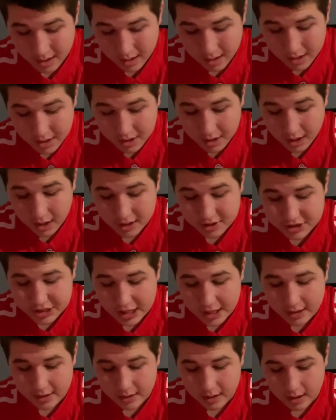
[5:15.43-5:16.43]

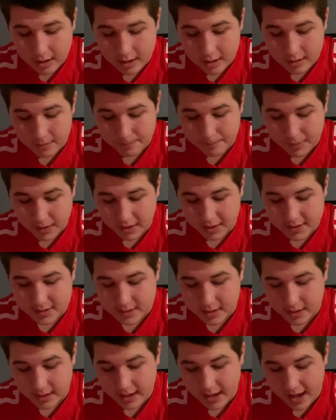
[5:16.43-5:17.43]

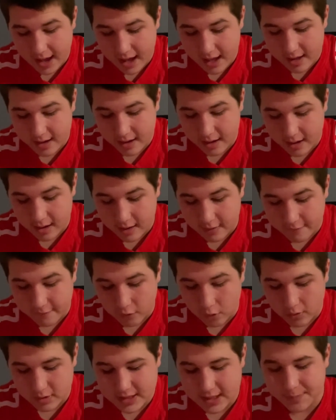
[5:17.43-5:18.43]
Billingsley had
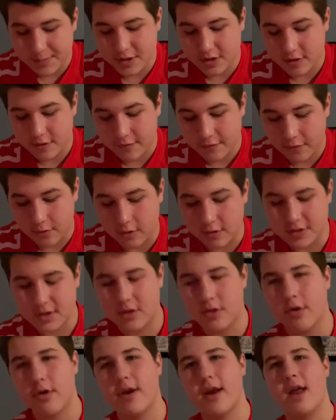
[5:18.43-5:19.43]
4 receptions for
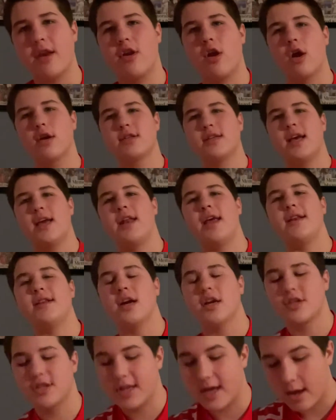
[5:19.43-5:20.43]
39 yards and a
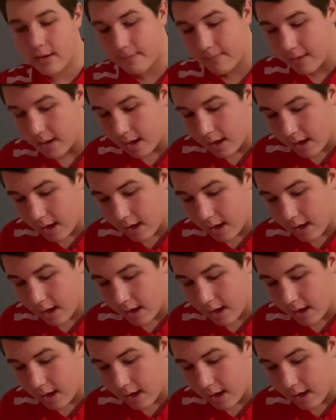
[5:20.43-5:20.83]
touchdown.